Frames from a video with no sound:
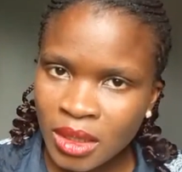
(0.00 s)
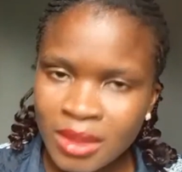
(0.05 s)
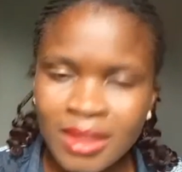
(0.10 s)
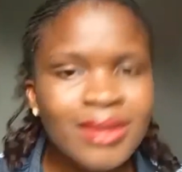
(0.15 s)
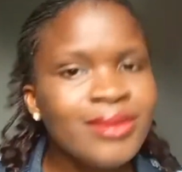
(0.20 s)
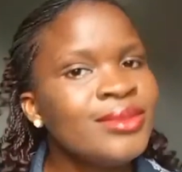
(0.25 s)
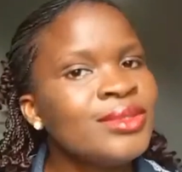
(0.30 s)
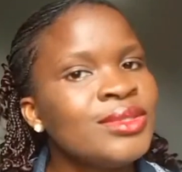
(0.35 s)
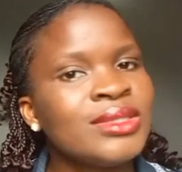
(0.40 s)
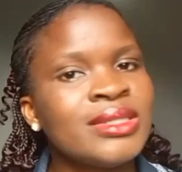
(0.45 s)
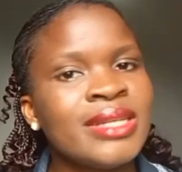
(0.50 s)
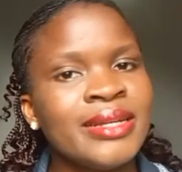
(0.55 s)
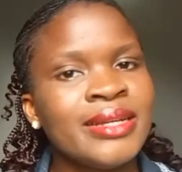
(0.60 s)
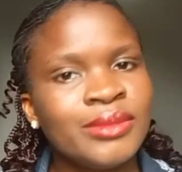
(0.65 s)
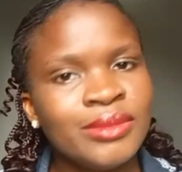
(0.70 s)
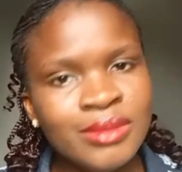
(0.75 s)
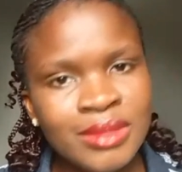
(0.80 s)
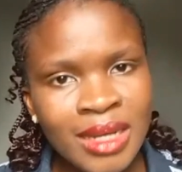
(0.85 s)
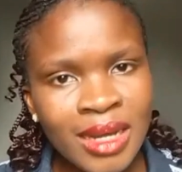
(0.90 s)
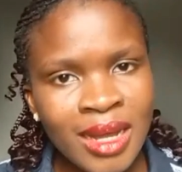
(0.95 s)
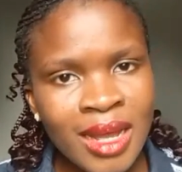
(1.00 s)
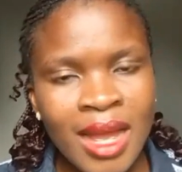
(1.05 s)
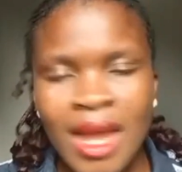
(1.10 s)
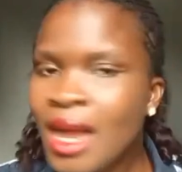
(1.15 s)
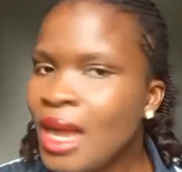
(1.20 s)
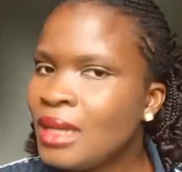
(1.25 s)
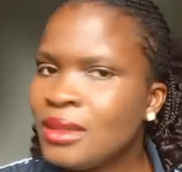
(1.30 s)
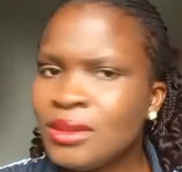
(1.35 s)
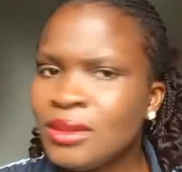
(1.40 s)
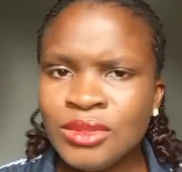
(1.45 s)
That was what I told her. I
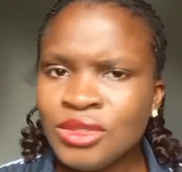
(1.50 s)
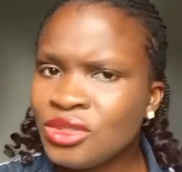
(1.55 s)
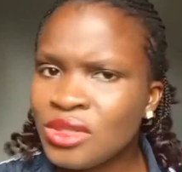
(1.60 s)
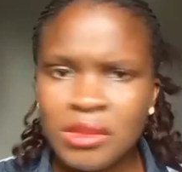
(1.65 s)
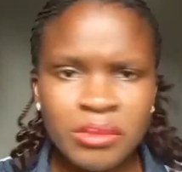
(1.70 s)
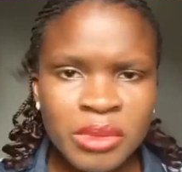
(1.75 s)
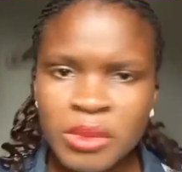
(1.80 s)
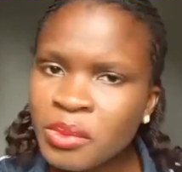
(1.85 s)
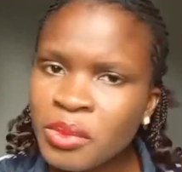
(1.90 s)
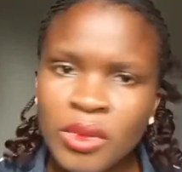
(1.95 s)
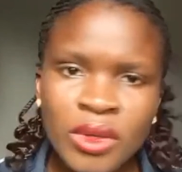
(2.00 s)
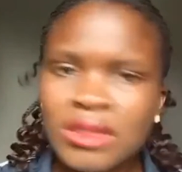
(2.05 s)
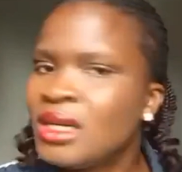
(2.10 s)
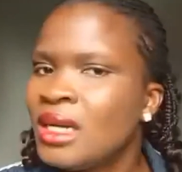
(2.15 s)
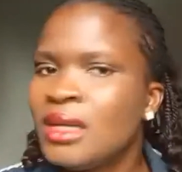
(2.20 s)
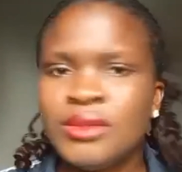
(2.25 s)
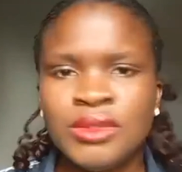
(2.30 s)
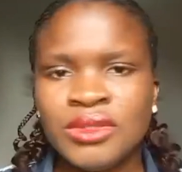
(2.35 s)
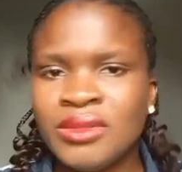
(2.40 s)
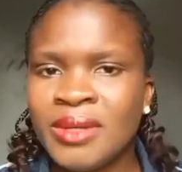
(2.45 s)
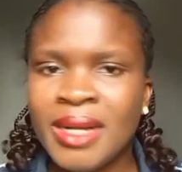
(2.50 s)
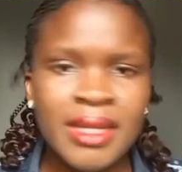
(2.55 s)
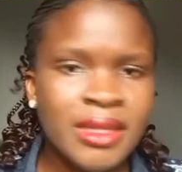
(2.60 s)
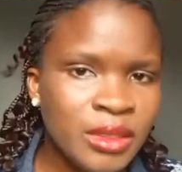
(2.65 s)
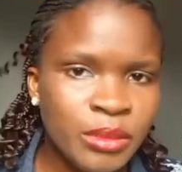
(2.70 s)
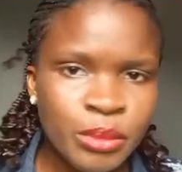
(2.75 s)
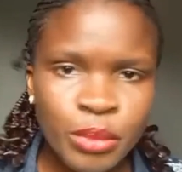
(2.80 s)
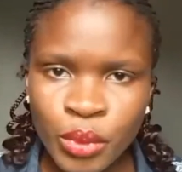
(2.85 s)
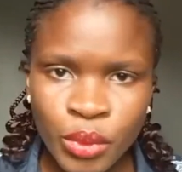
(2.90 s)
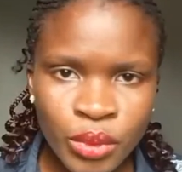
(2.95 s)
don't train people on how to write a
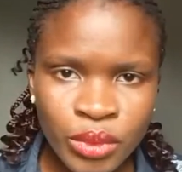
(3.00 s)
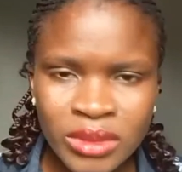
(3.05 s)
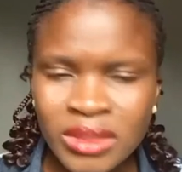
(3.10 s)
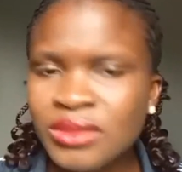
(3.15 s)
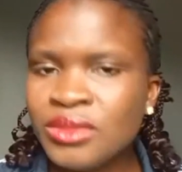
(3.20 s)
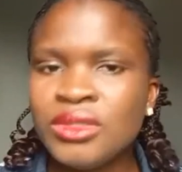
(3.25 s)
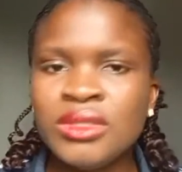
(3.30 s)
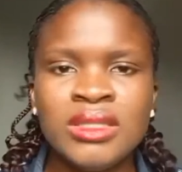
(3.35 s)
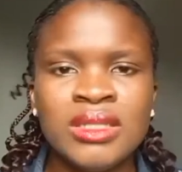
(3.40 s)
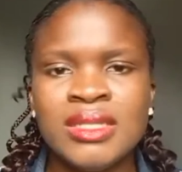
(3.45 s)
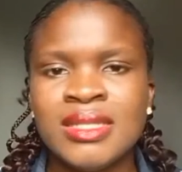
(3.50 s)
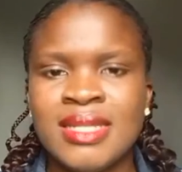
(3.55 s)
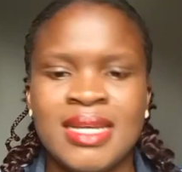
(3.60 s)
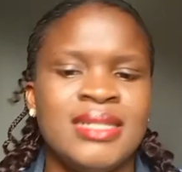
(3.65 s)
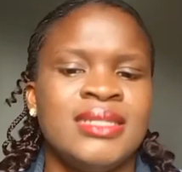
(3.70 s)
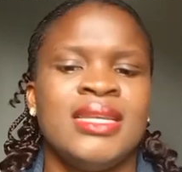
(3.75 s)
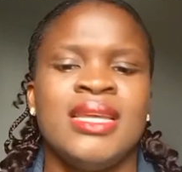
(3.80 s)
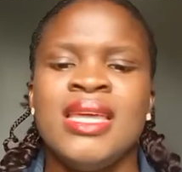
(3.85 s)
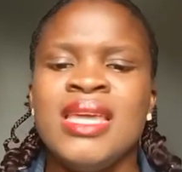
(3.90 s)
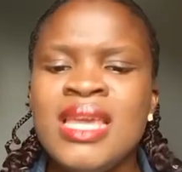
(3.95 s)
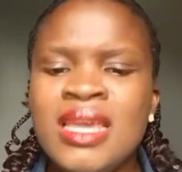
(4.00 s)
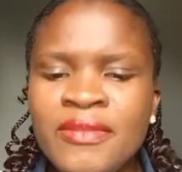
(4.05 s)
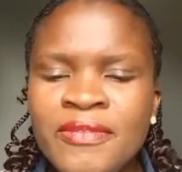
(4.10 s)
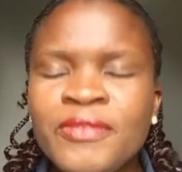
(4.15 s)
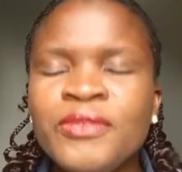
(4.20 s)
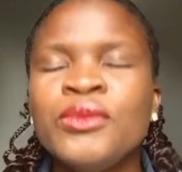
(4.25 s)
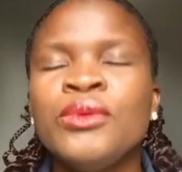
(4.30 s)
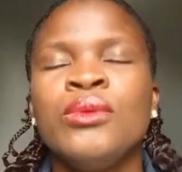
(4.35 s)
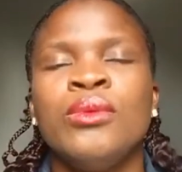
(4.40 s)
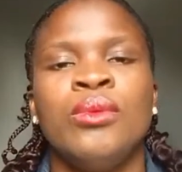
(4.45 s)
book. The truth is that if
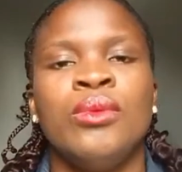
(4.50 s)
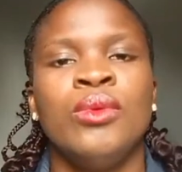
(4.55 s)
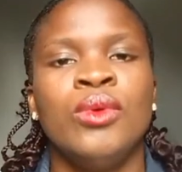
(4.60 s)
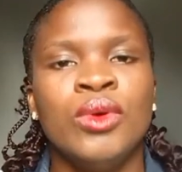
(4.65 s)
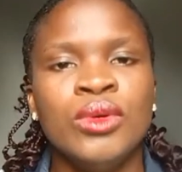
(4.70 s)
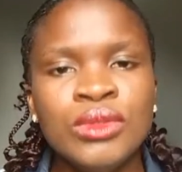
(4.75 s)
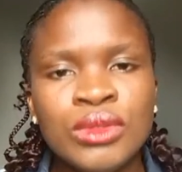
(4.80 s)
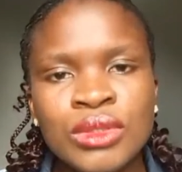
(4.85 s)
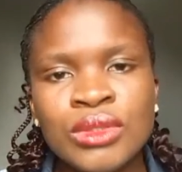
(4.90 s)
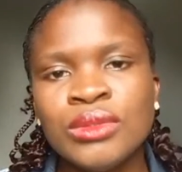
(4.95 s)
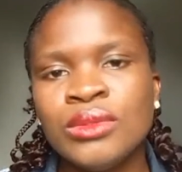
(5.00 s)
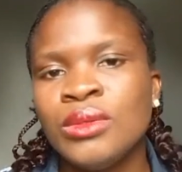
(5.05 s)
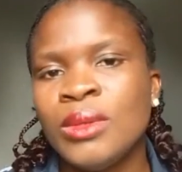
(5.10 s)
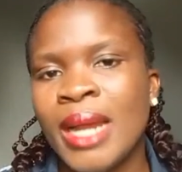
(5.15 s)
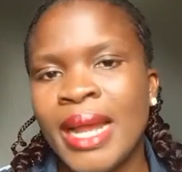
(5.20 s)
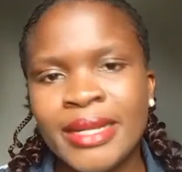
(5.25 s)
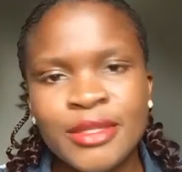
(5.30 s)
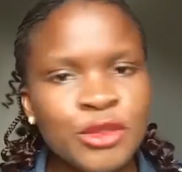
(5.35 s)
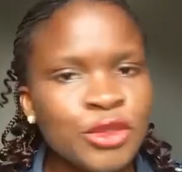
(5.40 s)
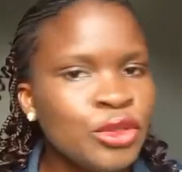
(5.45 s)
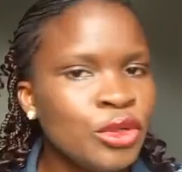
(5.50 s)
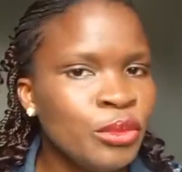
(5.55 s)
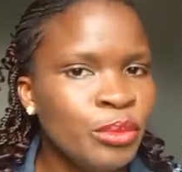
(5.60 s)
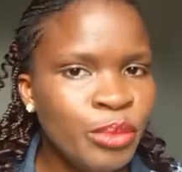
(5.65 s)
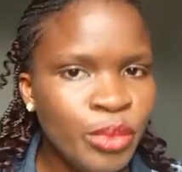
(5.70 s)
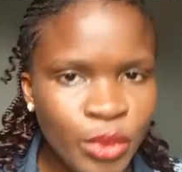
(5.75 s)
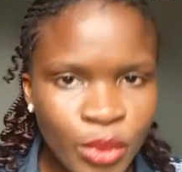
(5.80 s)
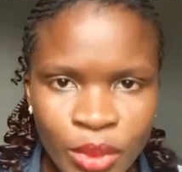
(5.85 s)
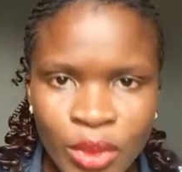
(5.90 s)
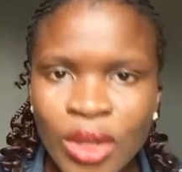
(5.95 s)
you want to write your
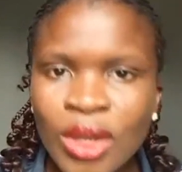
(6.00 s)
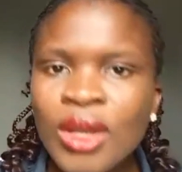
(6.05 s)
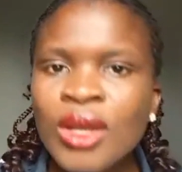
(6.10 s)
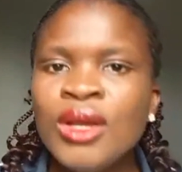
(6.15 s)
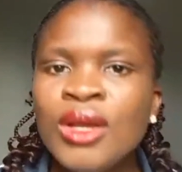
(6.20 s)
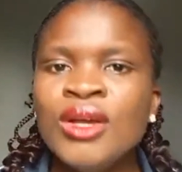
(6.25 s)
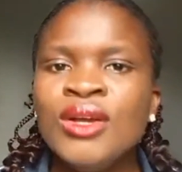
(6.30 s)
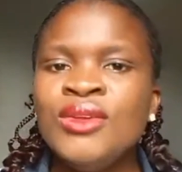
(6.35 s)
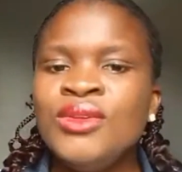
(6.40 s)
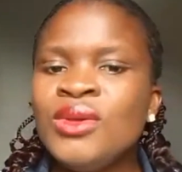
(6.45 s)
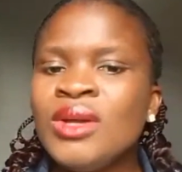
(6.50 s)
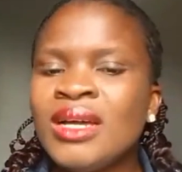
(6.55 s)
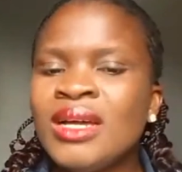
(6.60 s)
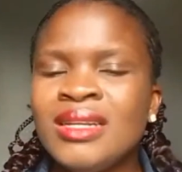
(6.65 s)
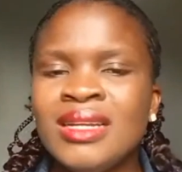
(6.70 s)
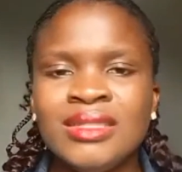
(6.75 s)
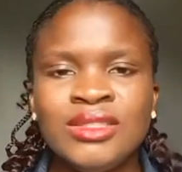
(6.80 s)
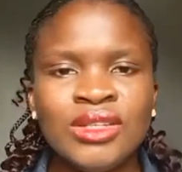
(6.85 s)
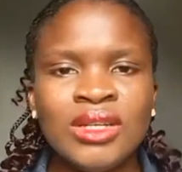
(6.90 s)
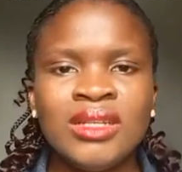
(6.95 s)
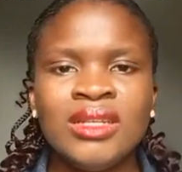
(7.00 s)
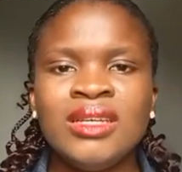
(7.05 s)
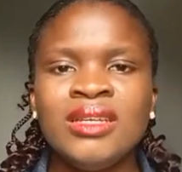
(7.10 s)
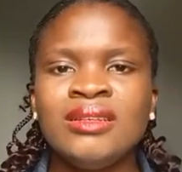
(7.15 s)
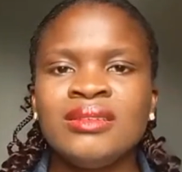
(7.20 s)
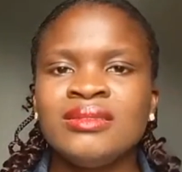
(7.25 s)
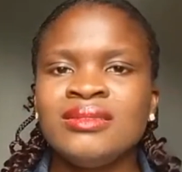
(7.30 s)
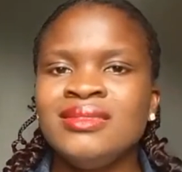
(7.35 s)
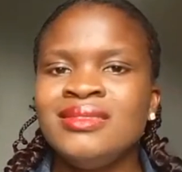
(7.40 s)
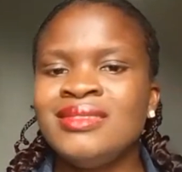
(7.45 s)
book, you can actually
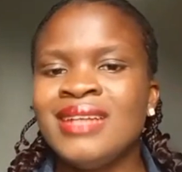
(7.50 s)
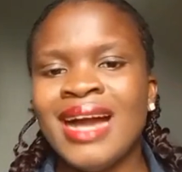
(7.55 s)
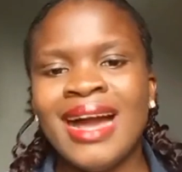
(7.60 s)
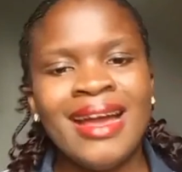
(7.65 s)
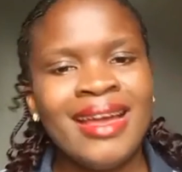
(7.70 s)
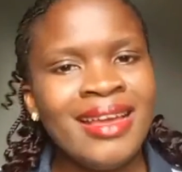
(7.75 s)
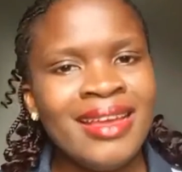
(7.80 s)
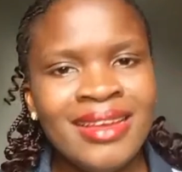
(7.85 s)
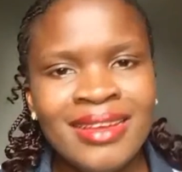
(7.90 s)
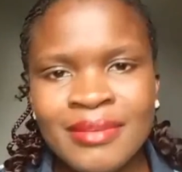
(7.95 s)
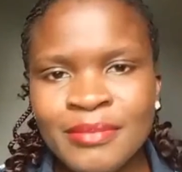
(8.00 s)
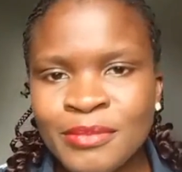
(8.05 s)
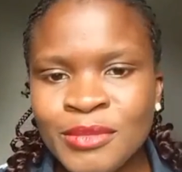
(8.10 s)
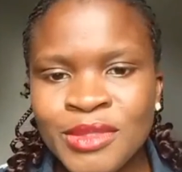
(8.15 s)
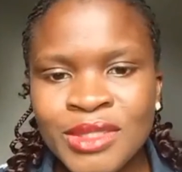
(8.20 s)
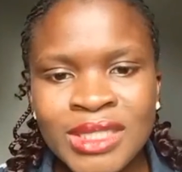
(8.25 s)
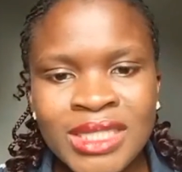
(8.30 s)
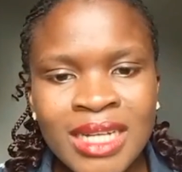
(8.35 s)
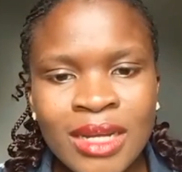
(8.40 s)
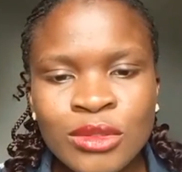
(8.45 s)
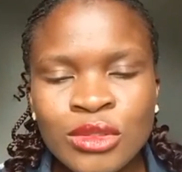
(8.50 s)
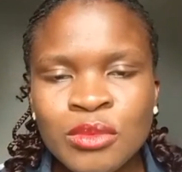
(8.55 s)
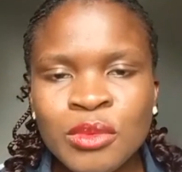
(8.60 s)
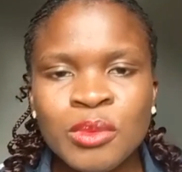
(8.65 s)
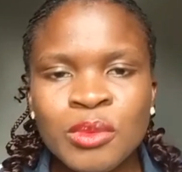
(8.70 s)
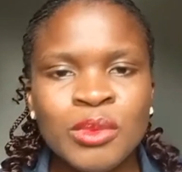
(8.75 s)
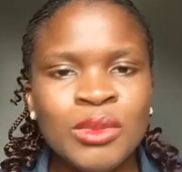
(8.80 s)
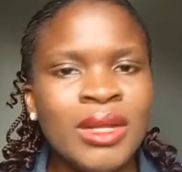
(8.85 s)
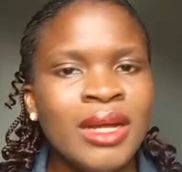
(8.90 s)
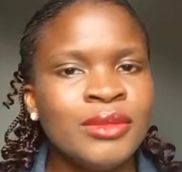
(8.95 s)
reach out to people
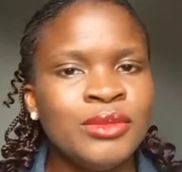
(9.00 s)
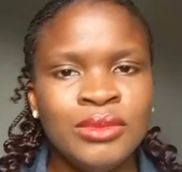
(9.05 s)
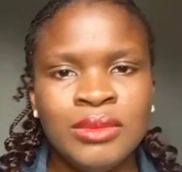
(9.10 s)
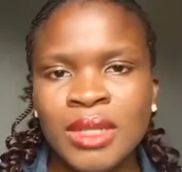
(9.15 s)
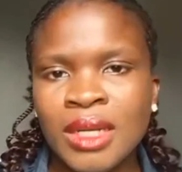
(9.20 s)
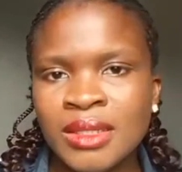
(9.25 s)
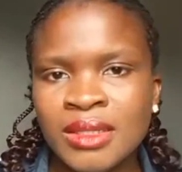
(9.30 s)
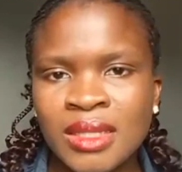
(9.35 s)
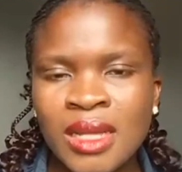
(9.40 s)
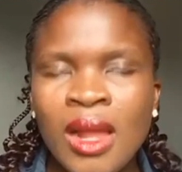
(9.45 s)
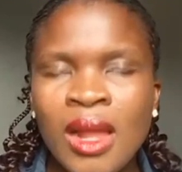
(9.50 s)
that do that.